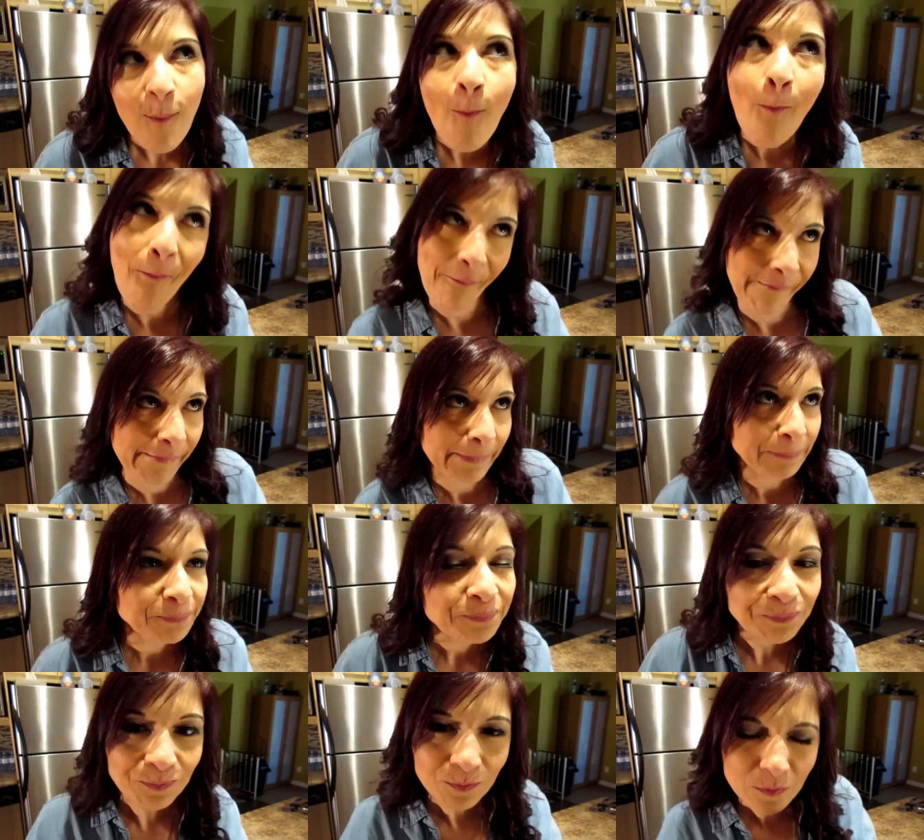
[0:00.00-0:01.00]
It's the
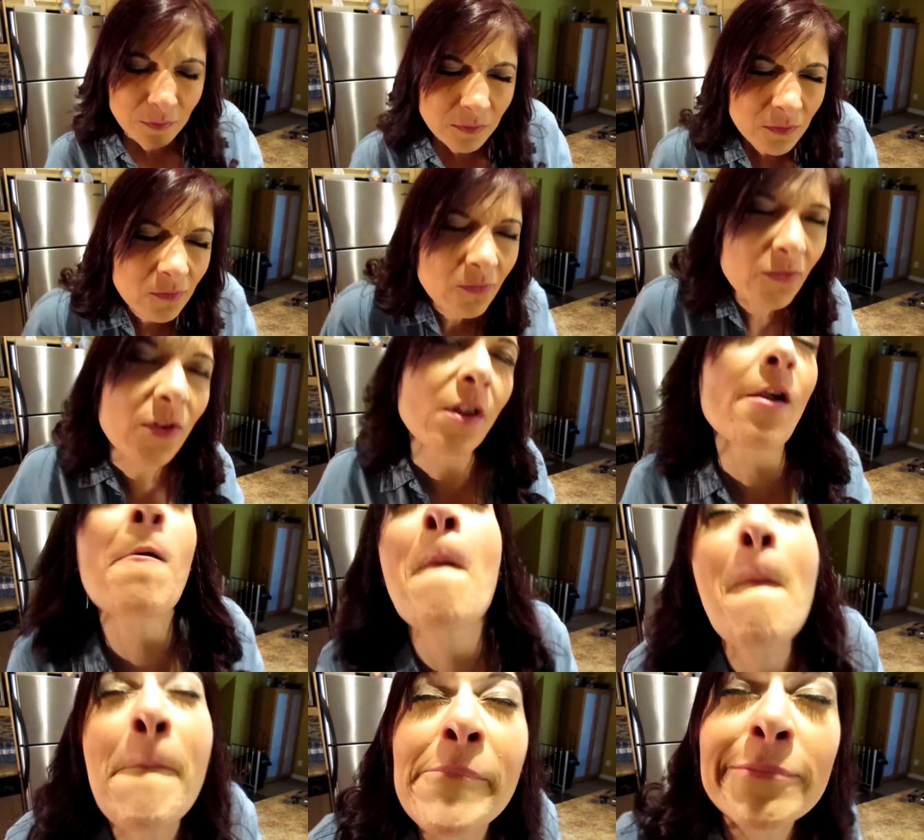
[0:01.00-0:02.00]
lunch of champions.